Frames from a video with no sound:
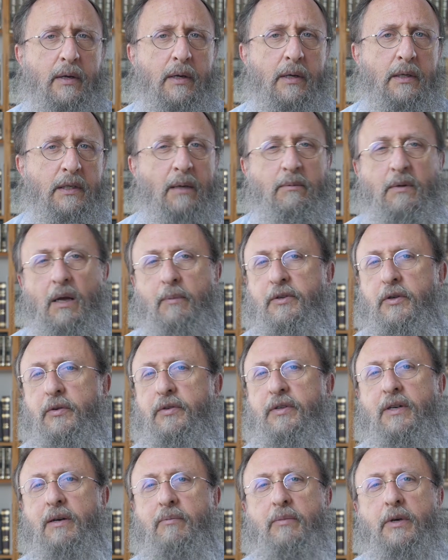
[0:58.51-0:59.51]
Sometimes
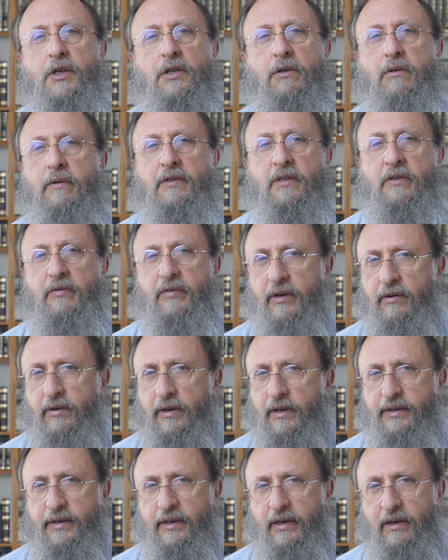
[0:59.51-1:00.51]
using a measure of
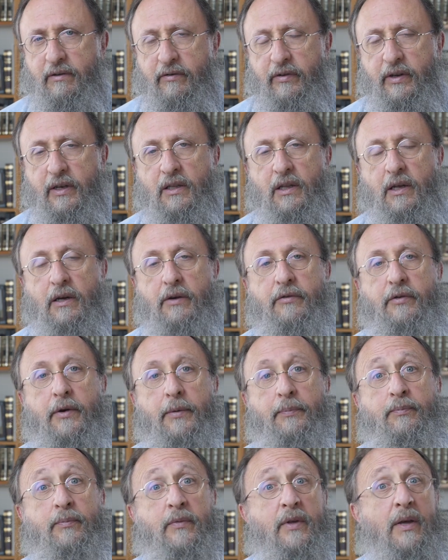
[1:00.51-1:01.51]
severity to convey love
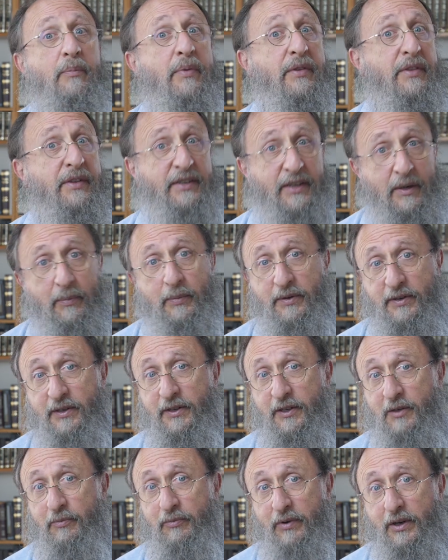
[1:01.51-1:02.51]
can be the deepest
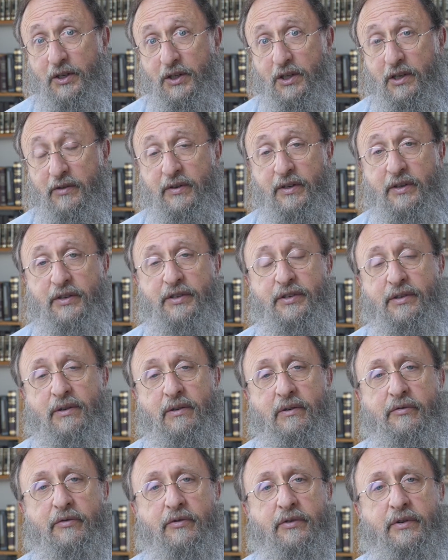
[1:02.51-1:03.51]
expression of
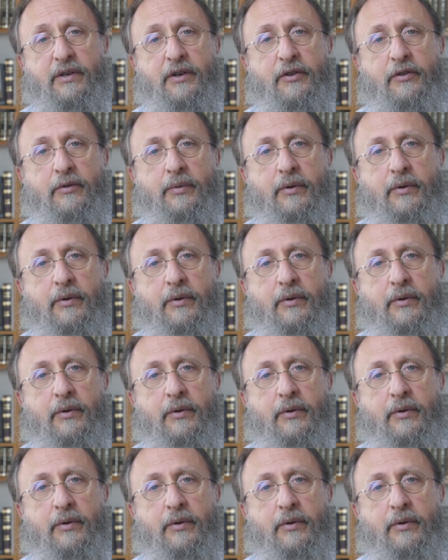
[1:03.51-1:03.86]
concern for another